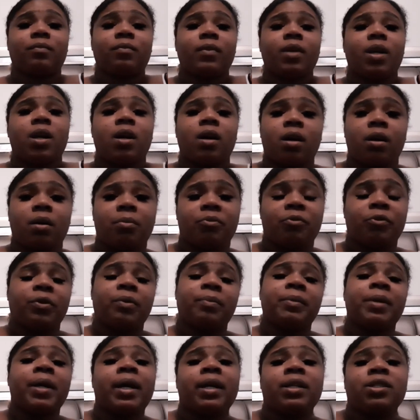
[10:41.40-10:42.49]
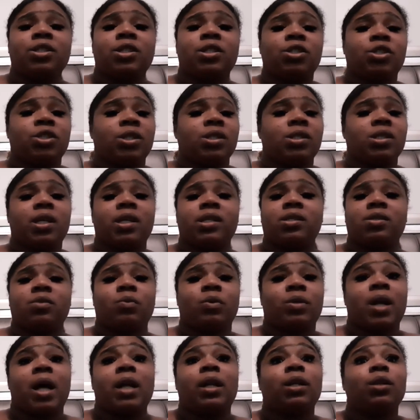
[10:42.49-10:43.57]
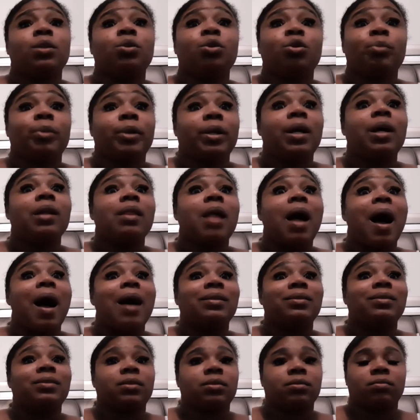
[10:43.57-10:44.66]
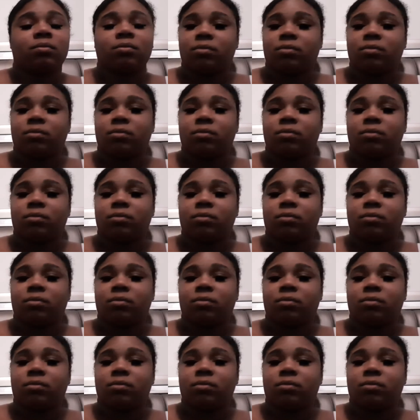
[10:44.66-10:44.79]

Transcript: from the HSG test. Well, not a little bit, a lot.